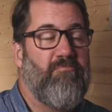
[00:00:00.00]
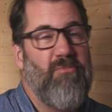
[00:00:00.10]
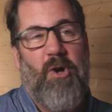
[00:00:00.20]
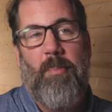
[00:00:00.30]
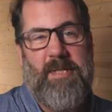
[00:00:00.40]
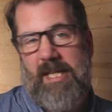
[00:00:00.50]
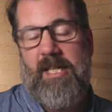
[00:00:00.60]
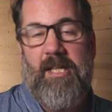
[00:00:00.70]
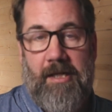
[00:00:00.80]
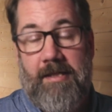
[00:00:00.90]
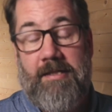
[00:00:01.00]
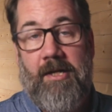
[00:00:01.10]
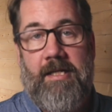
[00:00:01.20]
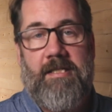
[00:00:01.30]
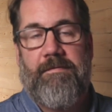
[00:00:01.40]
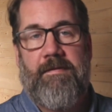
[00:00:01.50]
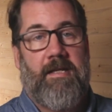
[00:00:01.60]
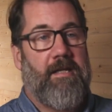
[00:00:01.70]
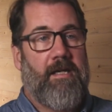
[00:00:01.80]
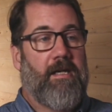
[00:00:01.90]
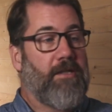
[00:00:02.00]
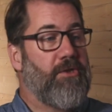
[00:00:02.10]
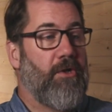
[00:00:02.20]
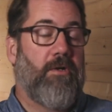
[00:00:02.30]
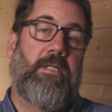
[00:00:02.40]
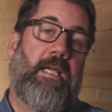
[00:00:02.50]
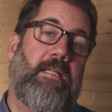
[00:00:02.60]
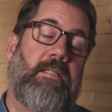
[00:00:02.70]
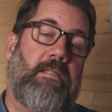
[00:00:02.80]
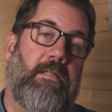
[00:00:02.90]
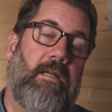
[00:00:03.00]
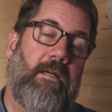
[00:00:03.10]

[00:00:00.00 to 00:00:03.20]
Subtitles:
not particularly scientific shock test